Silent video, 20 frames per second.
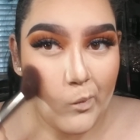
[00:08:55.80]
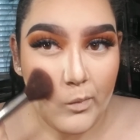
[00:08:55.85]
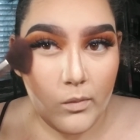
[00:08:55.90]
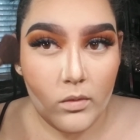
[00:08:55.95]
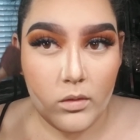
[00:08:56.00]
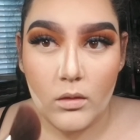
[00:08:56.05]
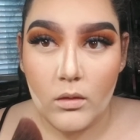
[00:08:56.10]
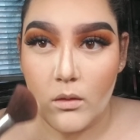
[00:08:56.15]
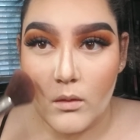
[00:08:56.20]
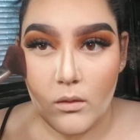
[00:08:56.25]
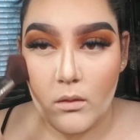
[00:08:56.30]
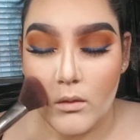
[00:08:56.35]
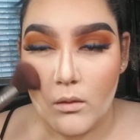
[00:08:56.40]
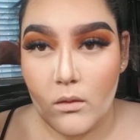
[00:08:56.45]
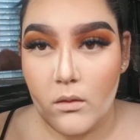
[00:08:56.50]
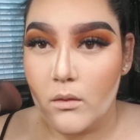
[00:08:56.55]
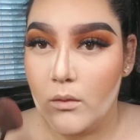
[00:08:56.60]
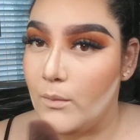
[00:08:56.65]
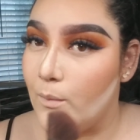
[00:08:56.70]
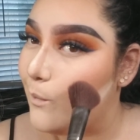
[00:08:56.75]
cheekbones,
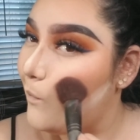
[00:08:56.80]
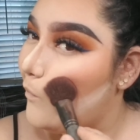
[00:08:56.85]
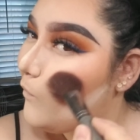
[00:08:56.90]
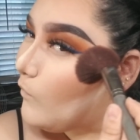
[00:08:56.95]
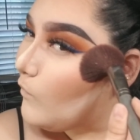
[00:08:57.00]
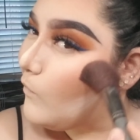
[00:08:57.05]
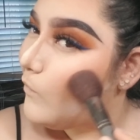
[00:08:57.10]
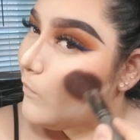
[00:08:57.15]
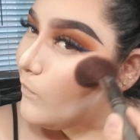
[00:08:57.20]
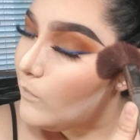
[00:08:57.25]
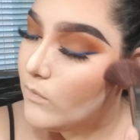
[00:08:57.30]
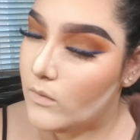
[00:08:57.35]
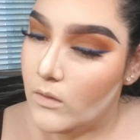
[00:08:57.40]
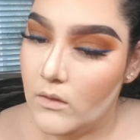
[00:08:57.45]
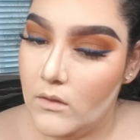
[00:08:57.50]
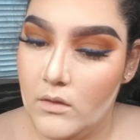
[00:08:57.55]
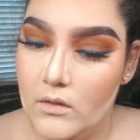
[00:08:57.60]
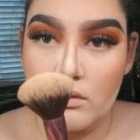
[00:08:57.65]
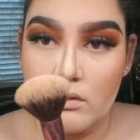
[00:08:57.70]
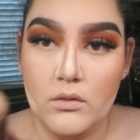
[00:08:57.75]
and my double
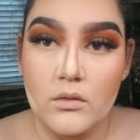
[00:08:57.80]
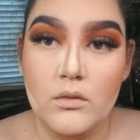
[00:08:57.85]
chin,